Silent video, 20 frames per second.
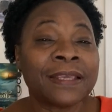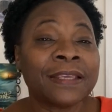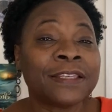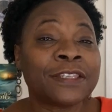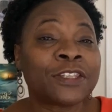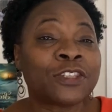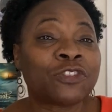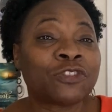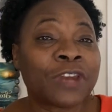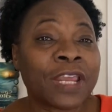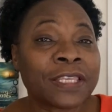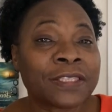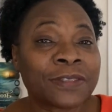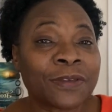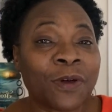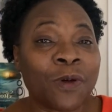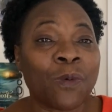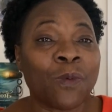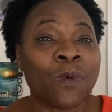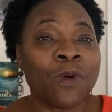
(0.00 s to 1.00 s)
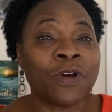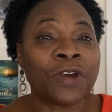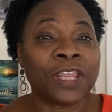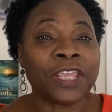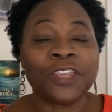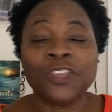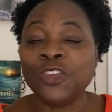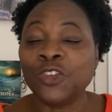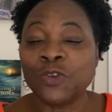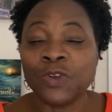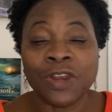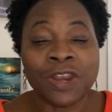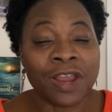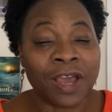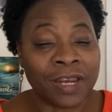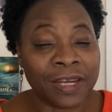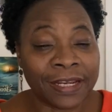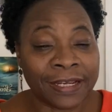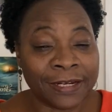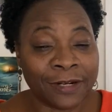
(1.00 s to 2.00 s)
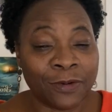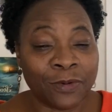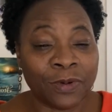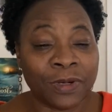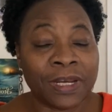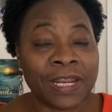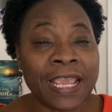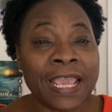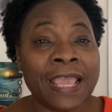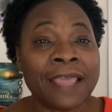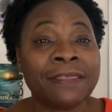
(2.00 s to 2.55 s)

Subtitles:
stress or worry, you're not alone.